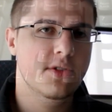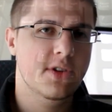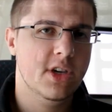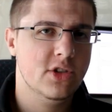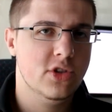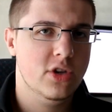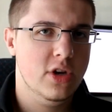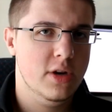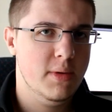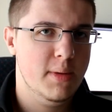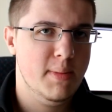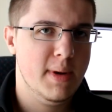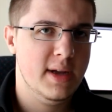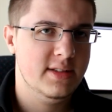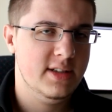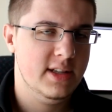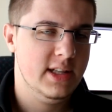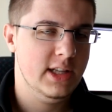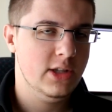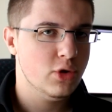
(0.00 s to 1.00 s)
is actually going to be
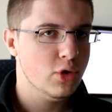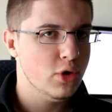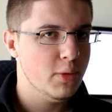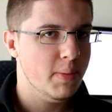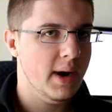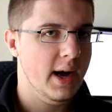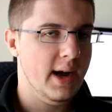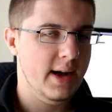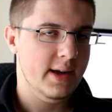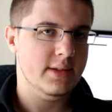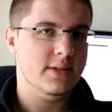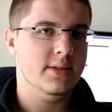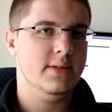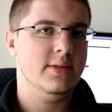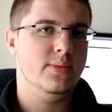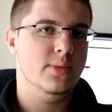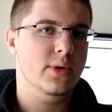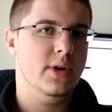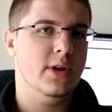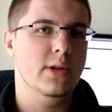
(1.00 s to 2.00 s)
basically two
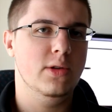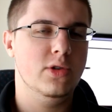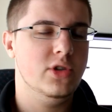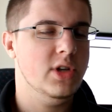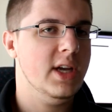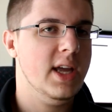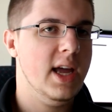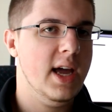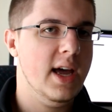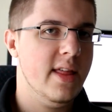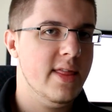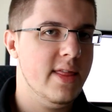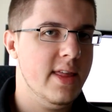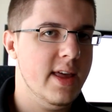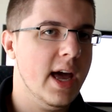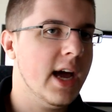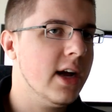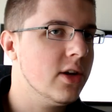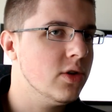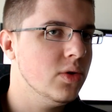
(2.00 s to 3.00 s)
parts. We're going to check out
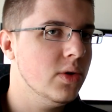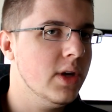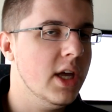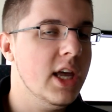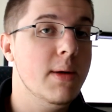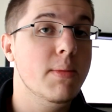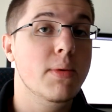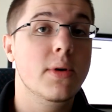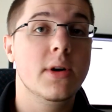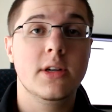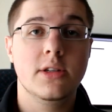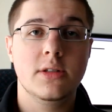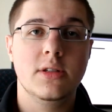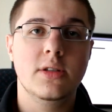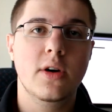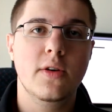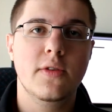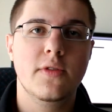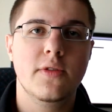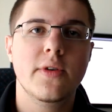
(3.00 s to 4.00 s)
the actual keyboard
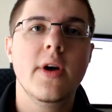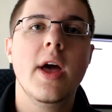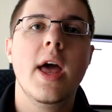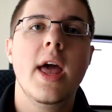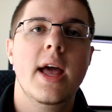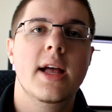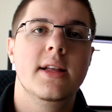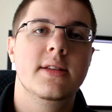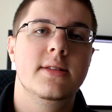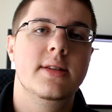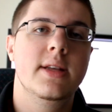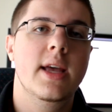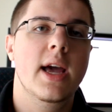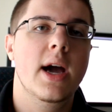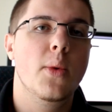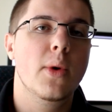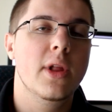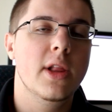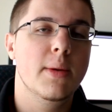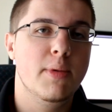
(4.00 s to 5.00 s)
itself and see
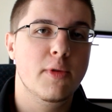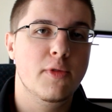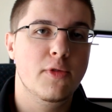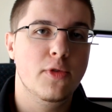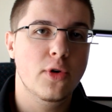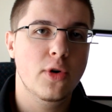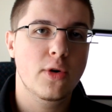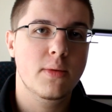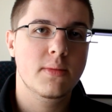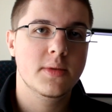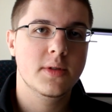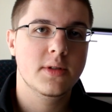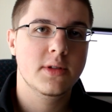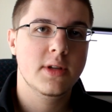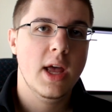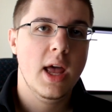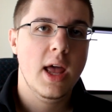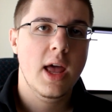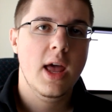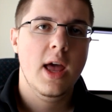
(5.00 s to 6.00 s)
how well it performs.
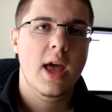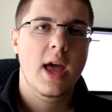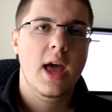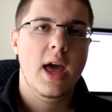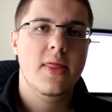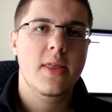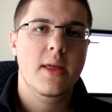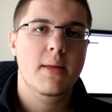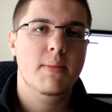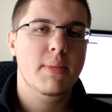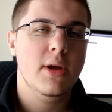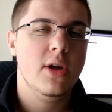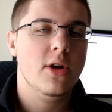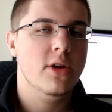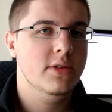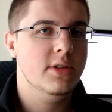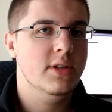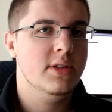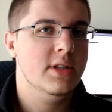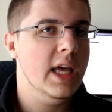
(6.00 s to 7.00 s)
And then
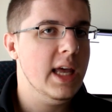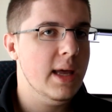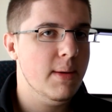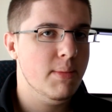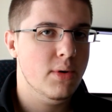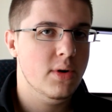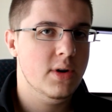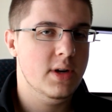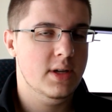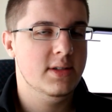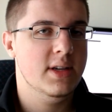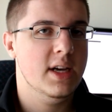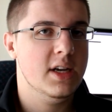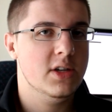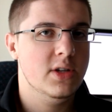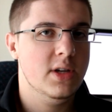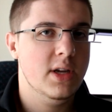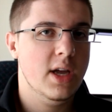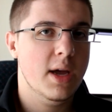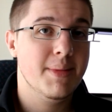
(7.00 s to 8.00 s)
because this keyboard is
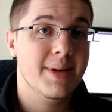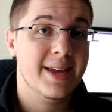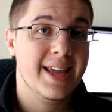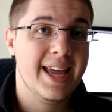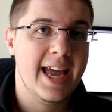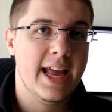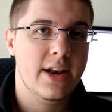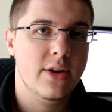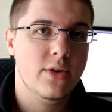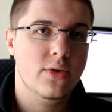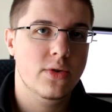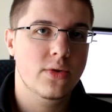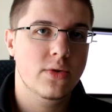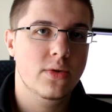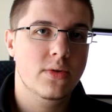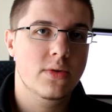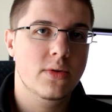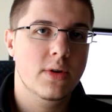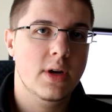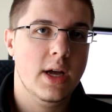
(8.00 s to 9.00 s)
actually a
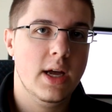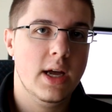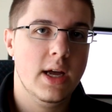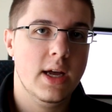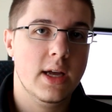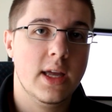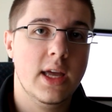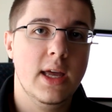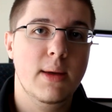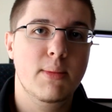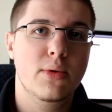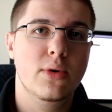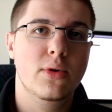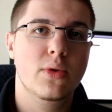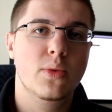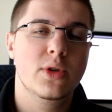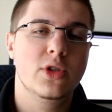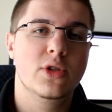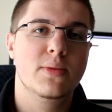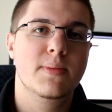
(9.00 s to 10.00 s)
mechanical
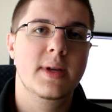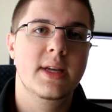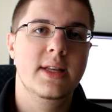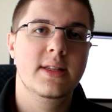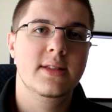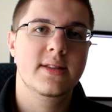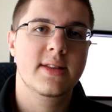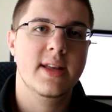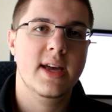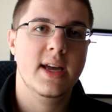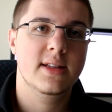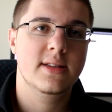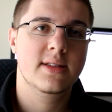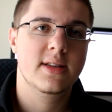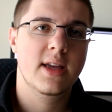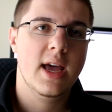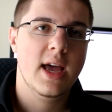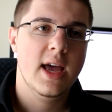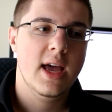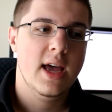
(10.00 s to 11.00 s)
keyboard, which means that
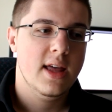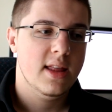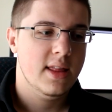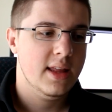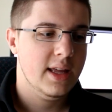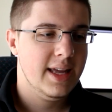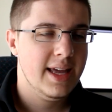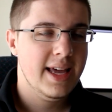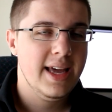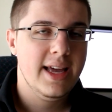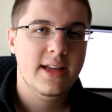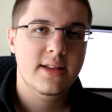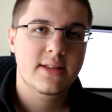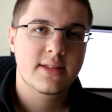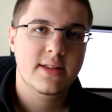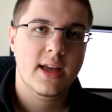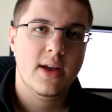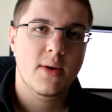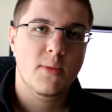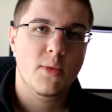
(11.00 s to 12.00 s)
the
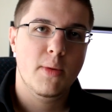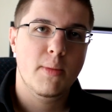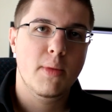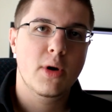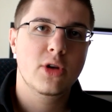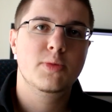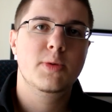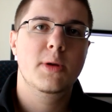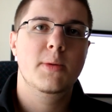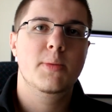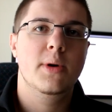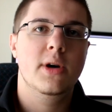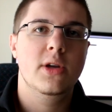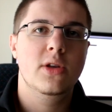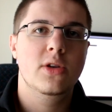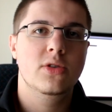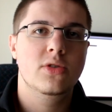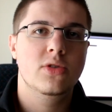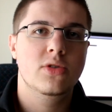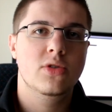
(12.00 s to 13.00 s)
keys that most people are
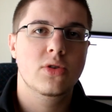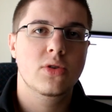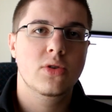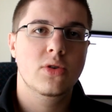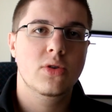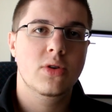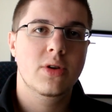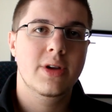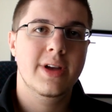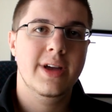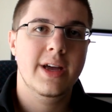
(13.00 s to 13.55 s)
used to,